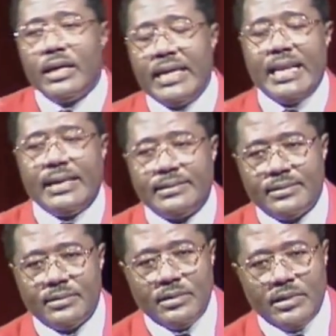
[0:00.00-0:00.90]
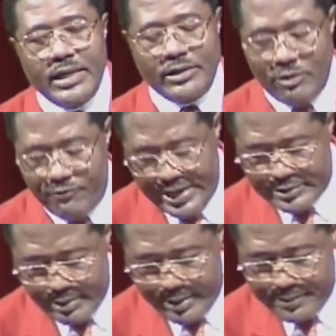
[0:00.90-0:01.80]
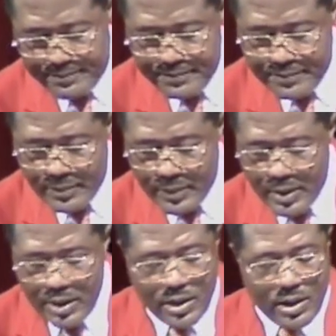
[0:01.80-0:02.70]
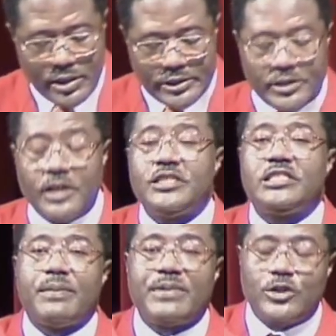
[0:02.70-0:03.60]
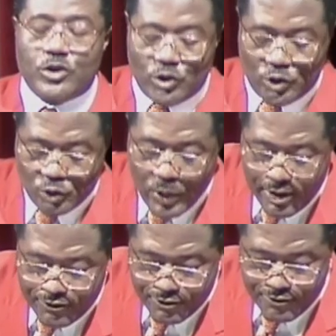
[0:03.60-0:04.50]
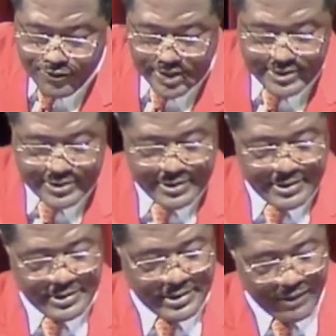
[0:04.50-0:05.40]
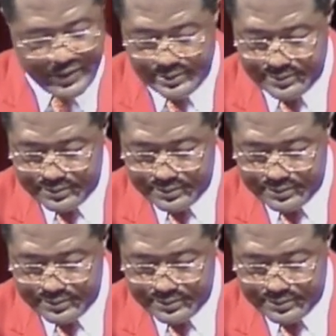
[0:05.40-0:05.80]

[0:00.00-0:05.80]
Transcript: Gilead into victory. Judges chapter 12, verse 7.